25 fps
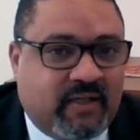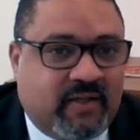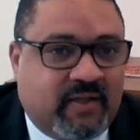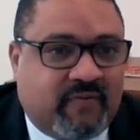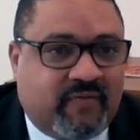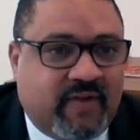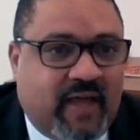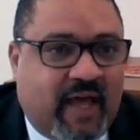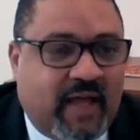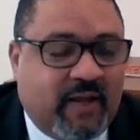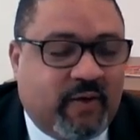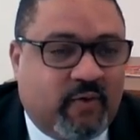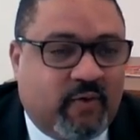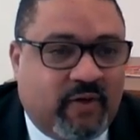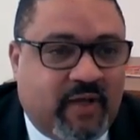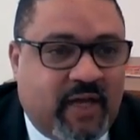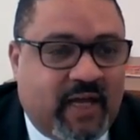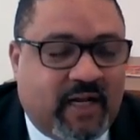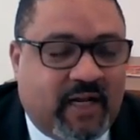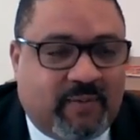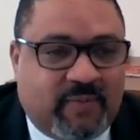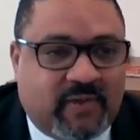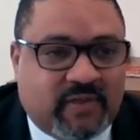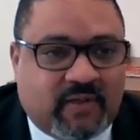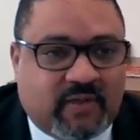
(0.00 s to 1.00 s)
if not
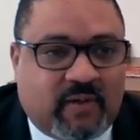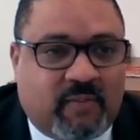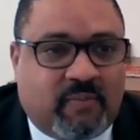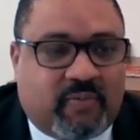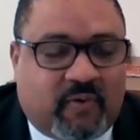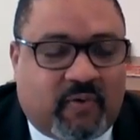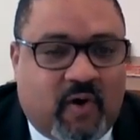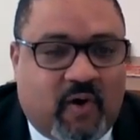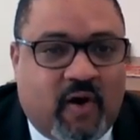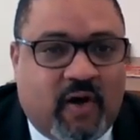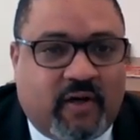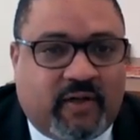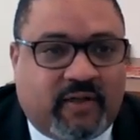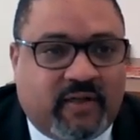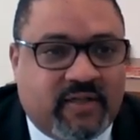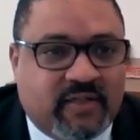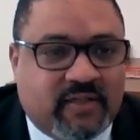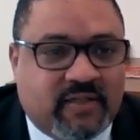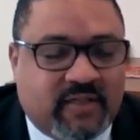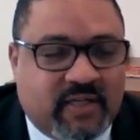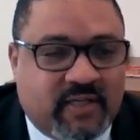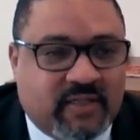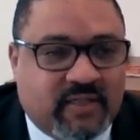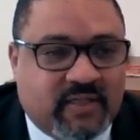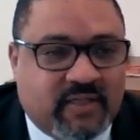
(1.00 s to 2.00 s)
unanimous, a broad
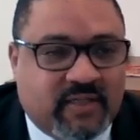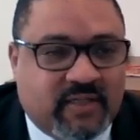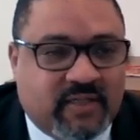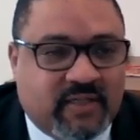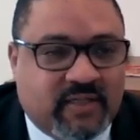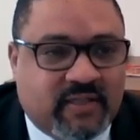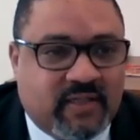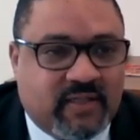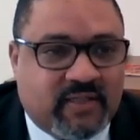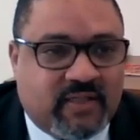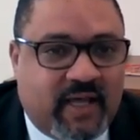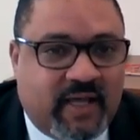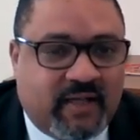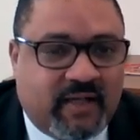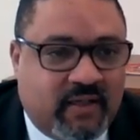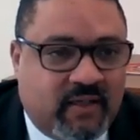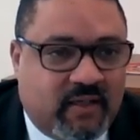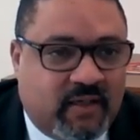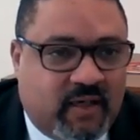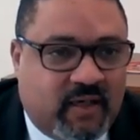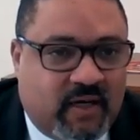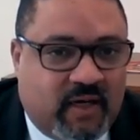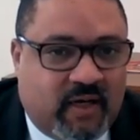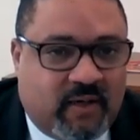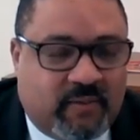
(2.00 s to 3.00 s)
consensus that
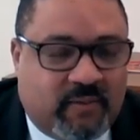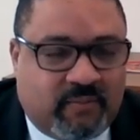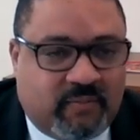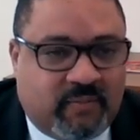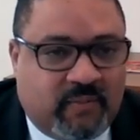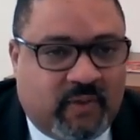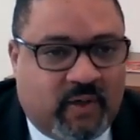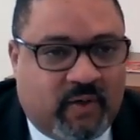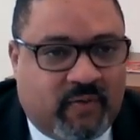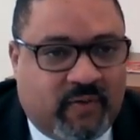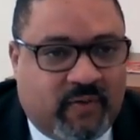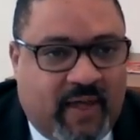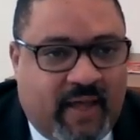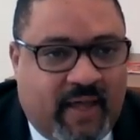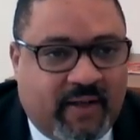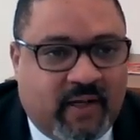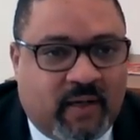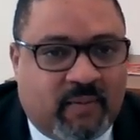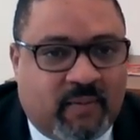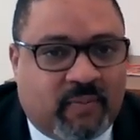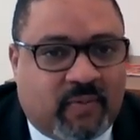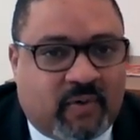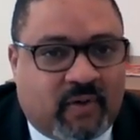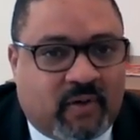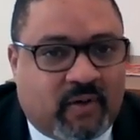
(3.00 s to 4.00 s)

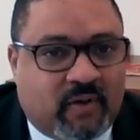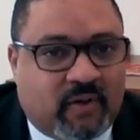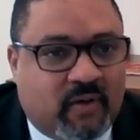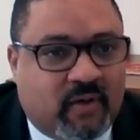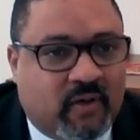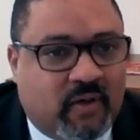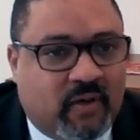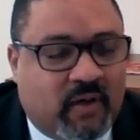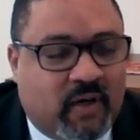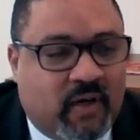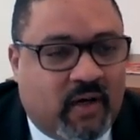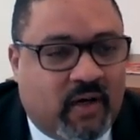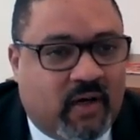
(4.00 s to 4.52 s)
that number,